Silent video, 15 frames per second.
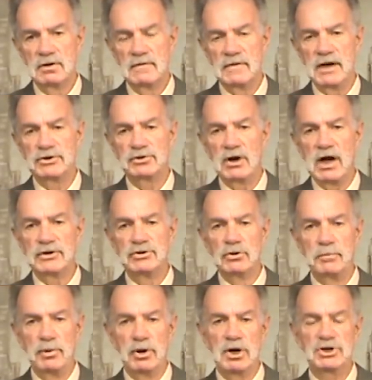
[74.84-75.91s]
they try to
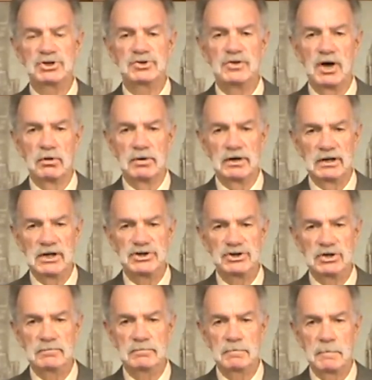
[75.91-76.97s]
push their
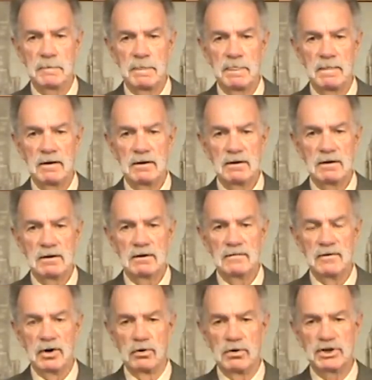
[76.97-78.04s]
religion,
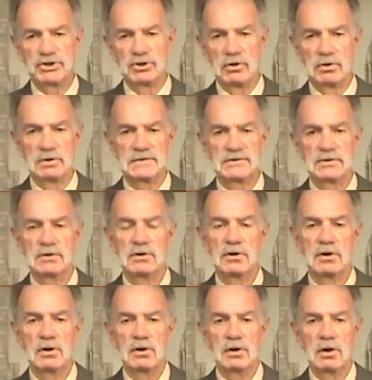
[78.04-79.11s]
their rituals
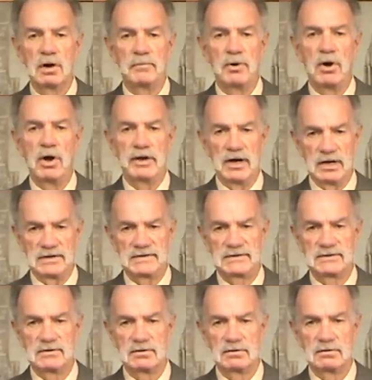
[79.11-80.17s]
upon
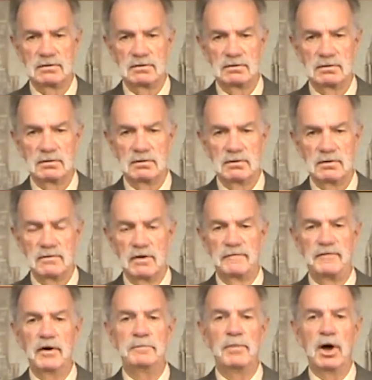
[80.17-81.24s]
us. The
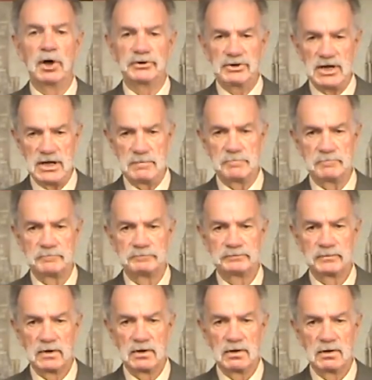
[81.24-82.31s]
football team
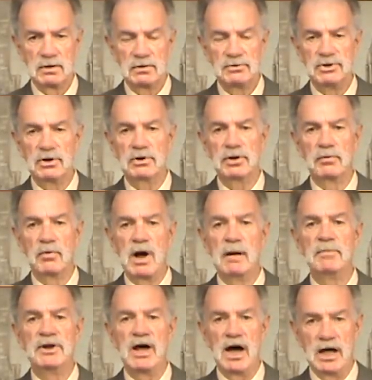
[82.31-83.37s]
during
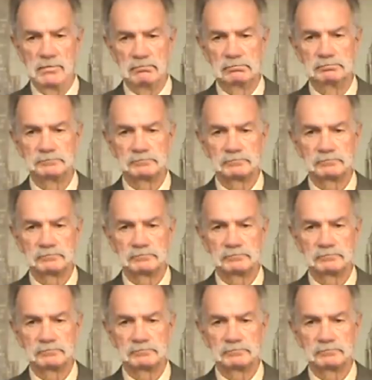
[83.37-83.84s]
Ramadan